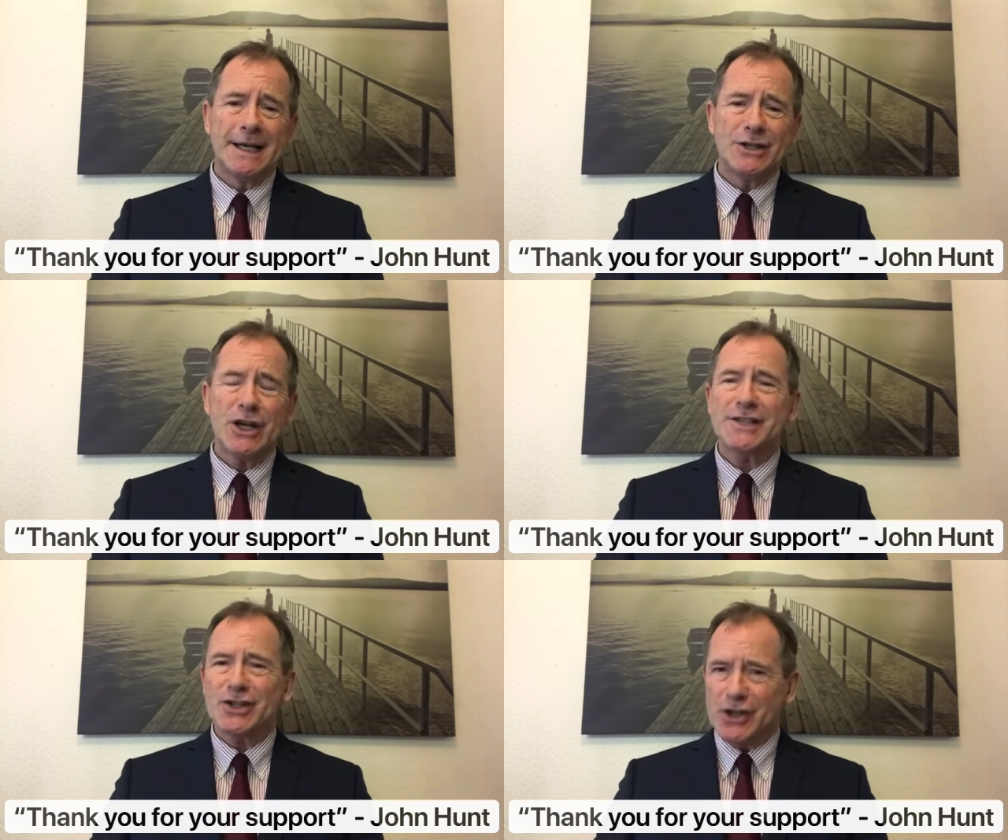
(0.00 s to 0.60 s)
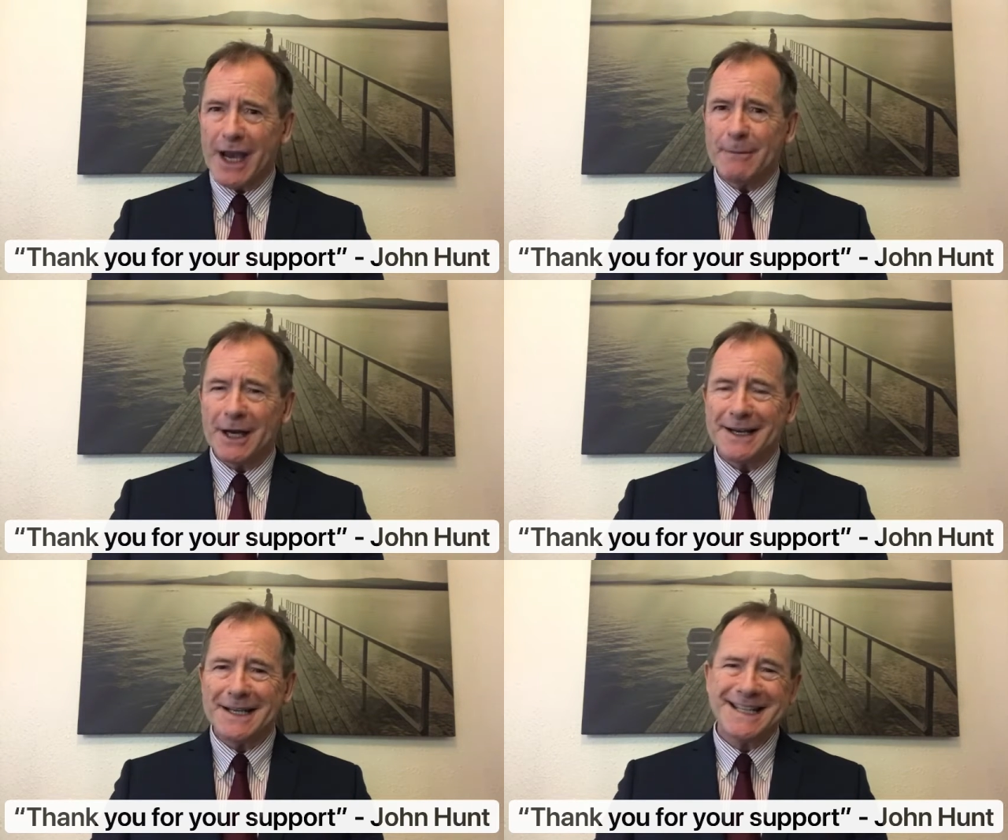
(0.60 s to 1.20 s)
Just a shame
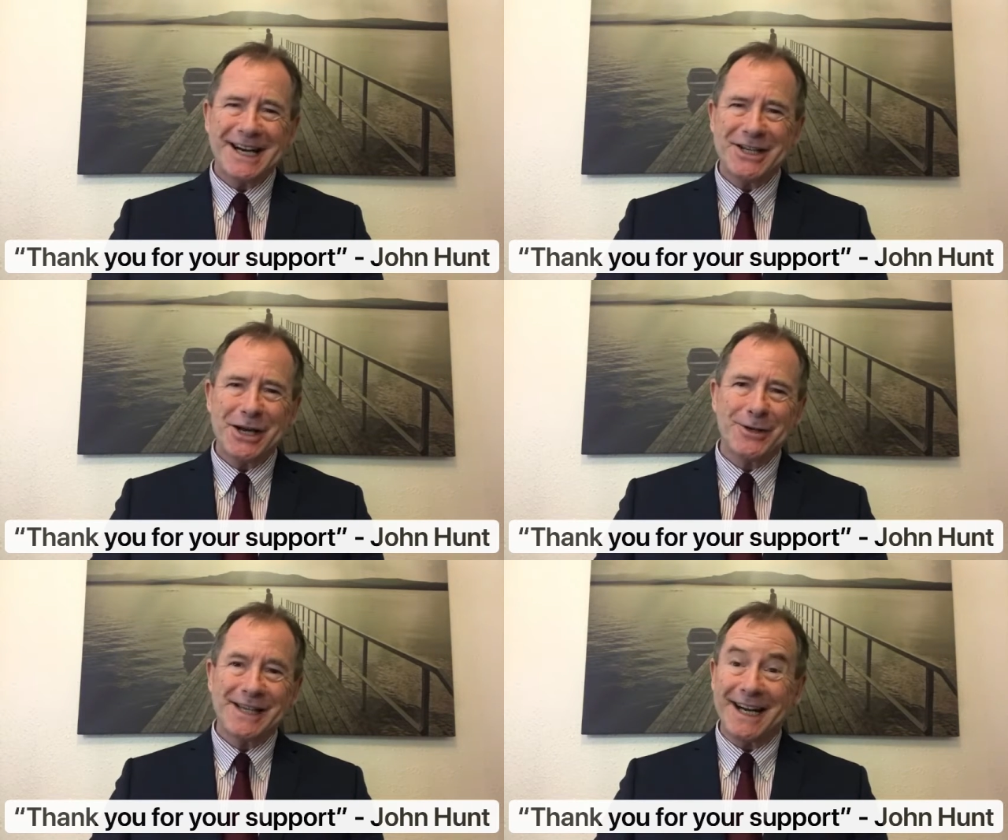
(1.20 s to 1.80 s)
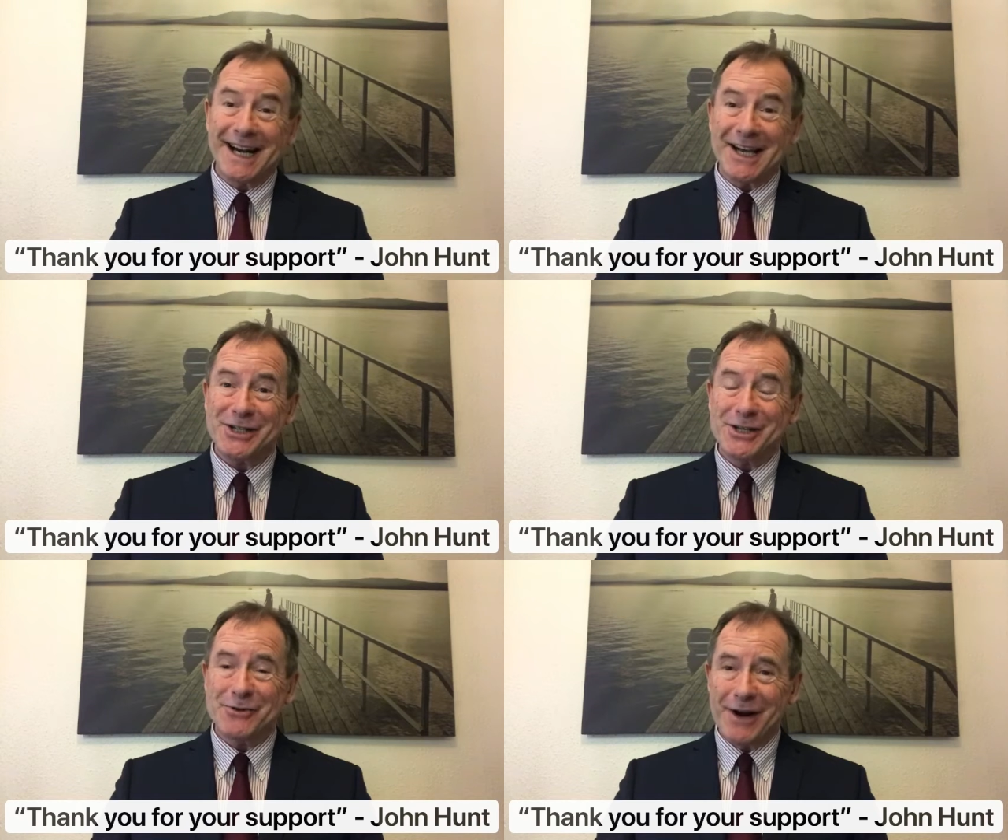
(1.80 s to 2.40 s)
I chose that
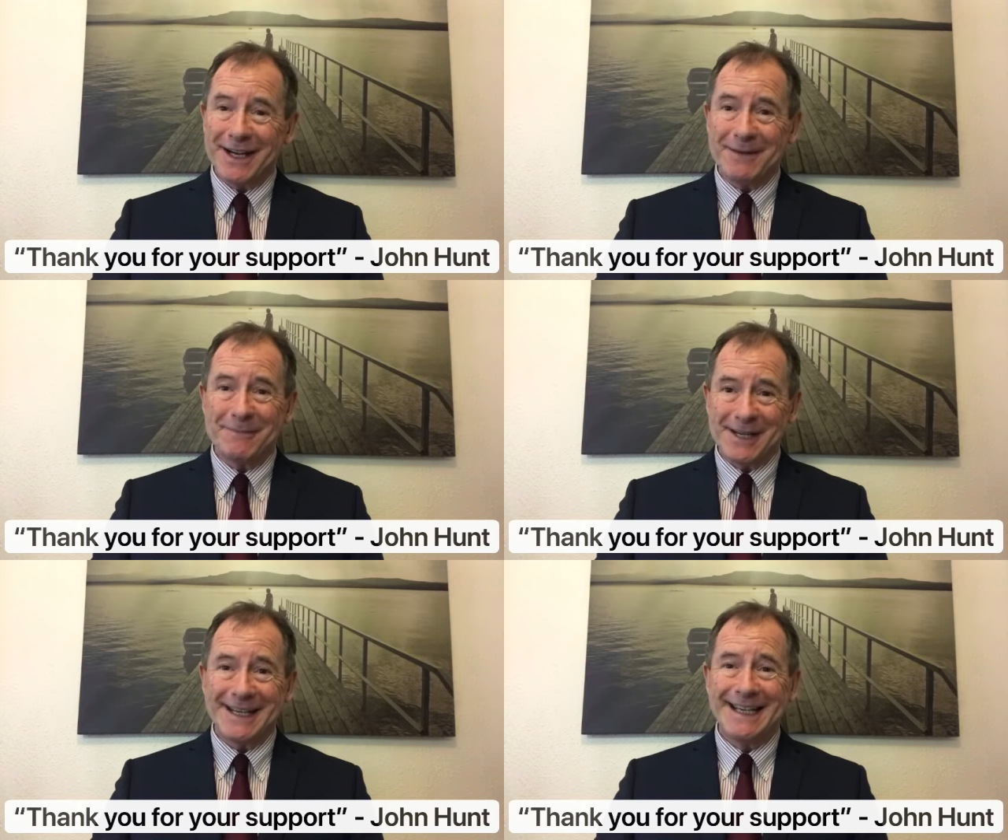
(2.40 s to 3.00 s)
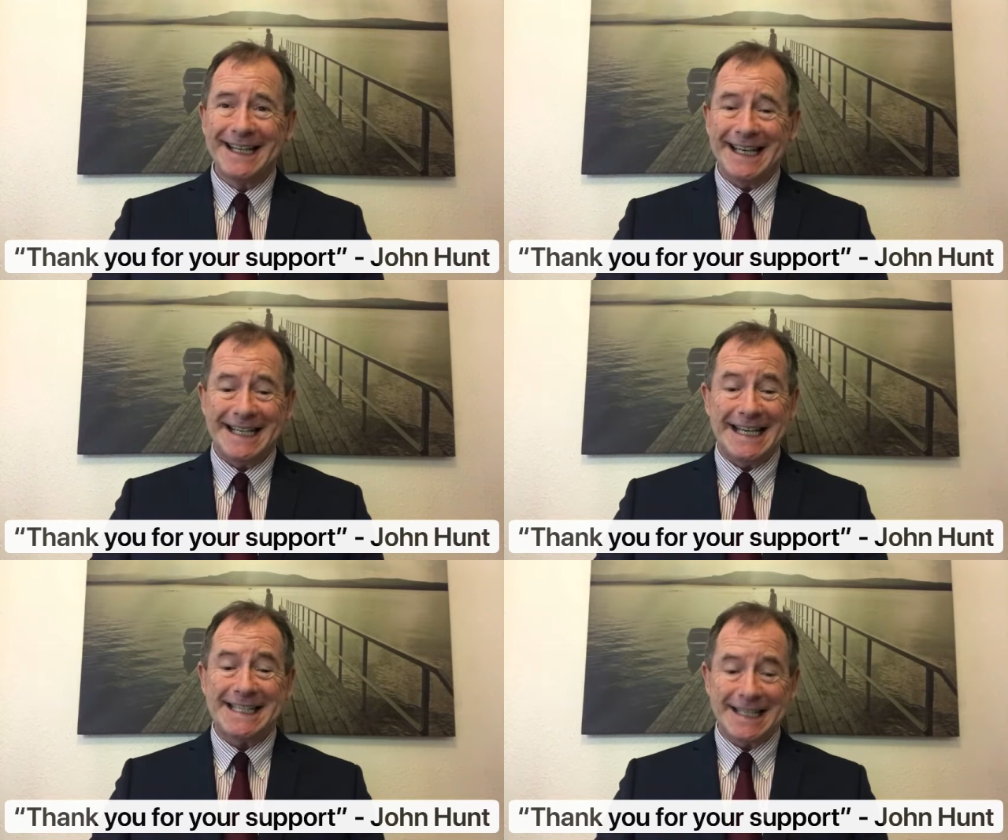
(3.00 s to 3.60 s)
election to run in, but
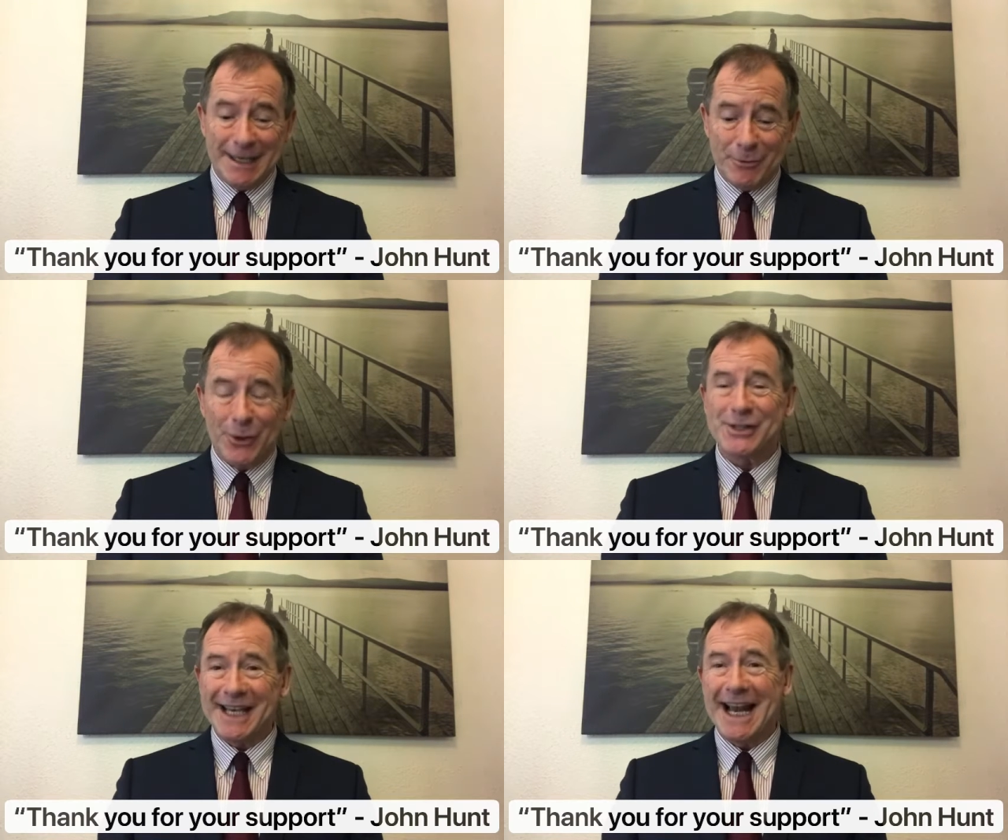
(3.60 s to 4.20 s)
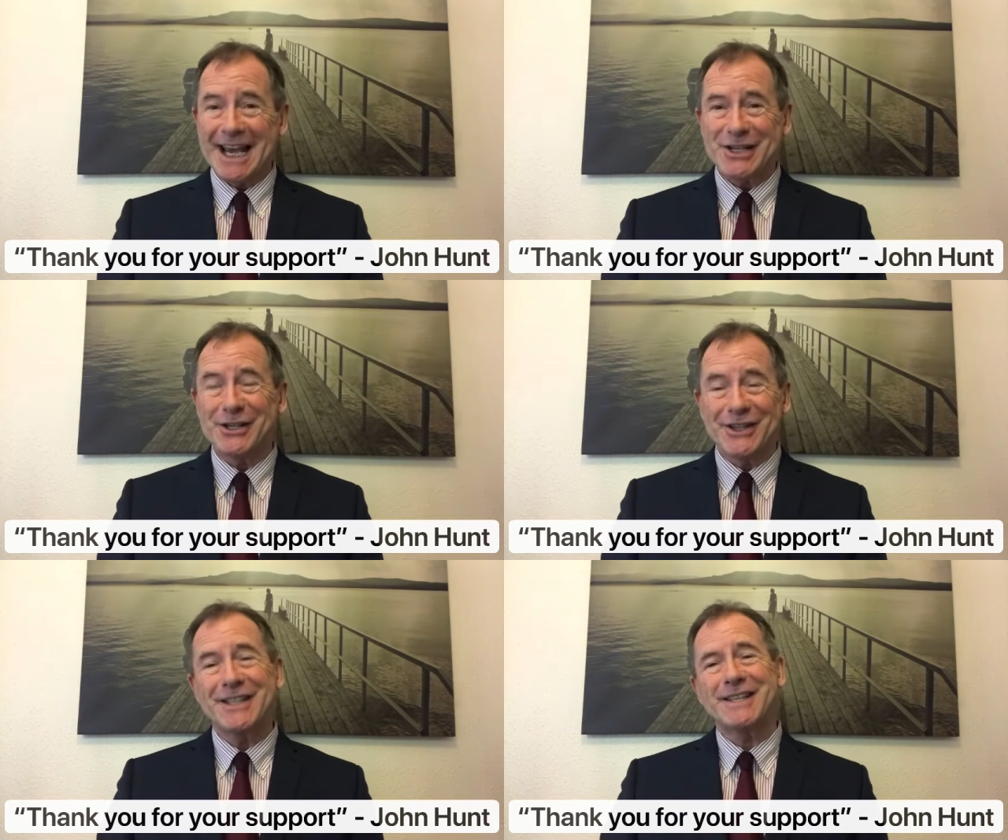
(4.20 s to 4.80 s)
it was the election
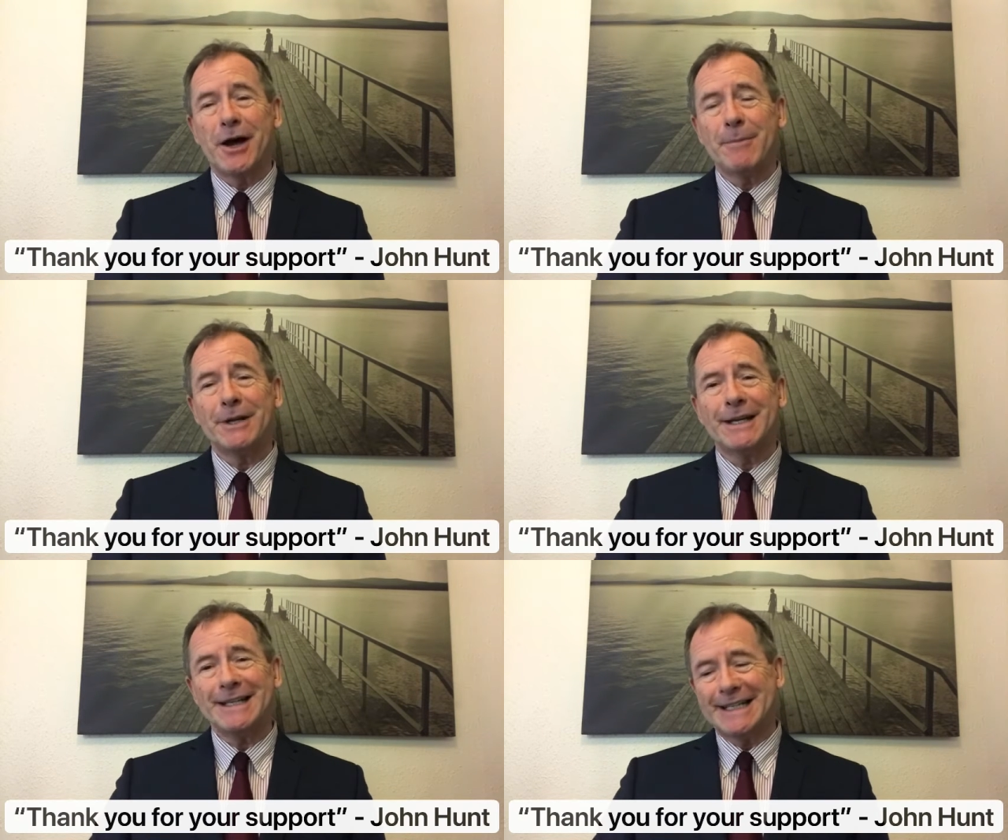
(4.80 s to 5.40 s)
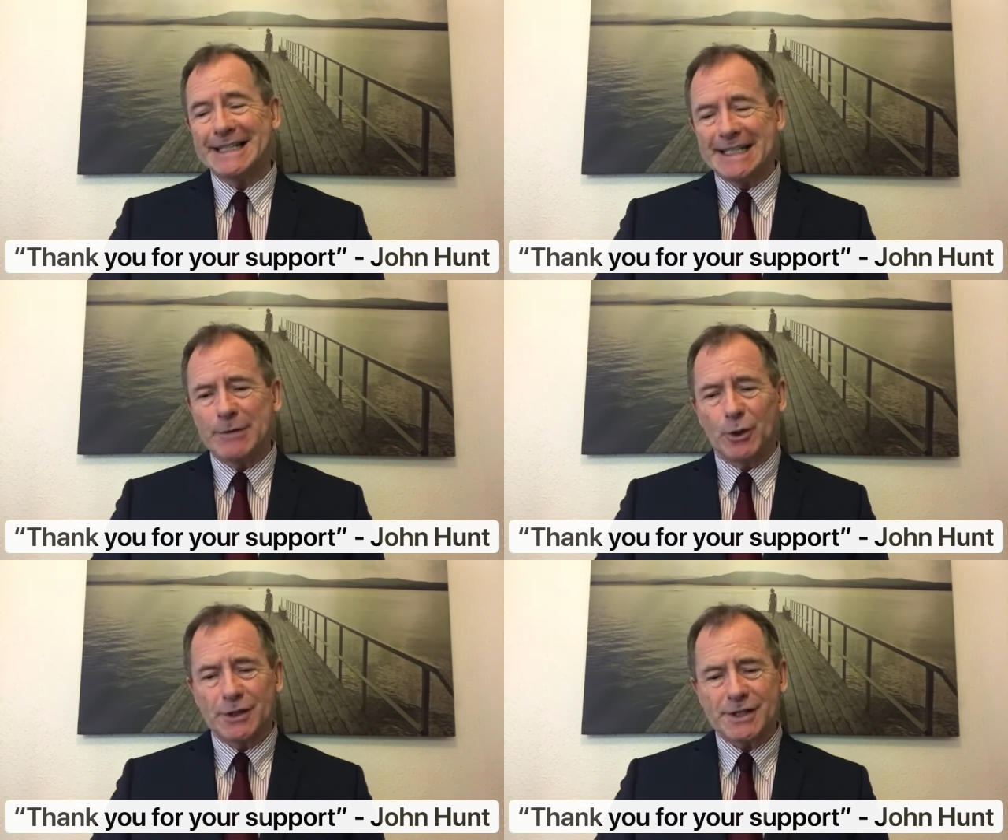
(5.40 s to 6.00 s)
at the time, and I did
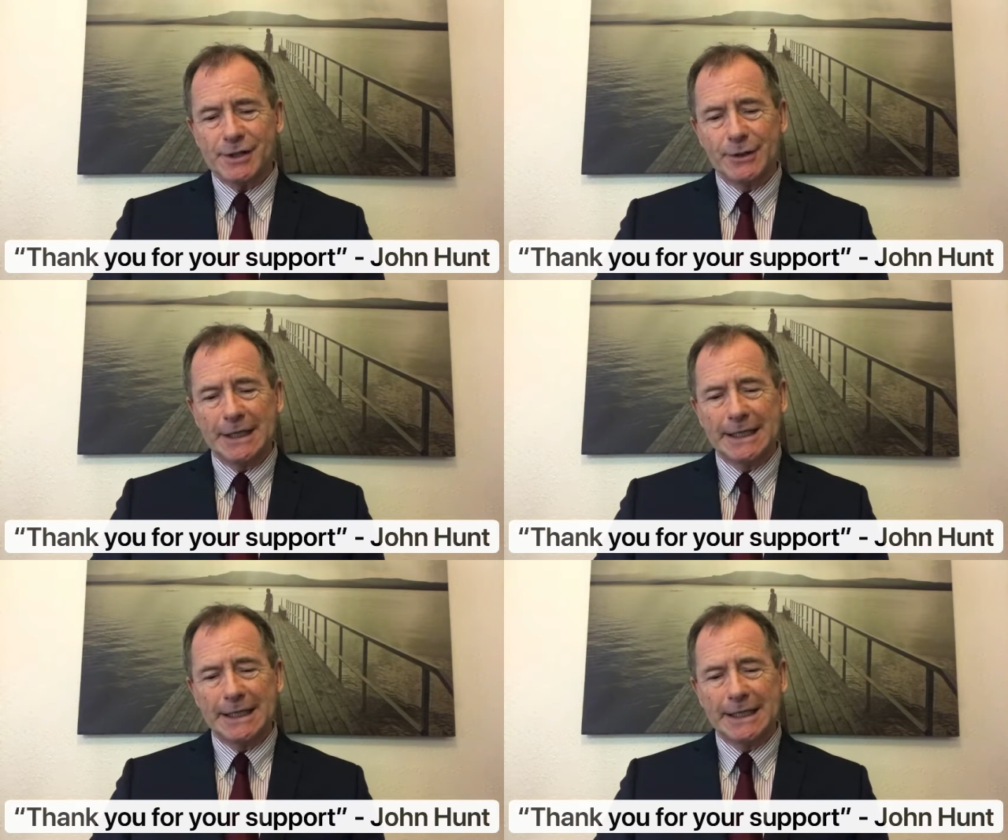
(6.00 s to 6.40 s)
want to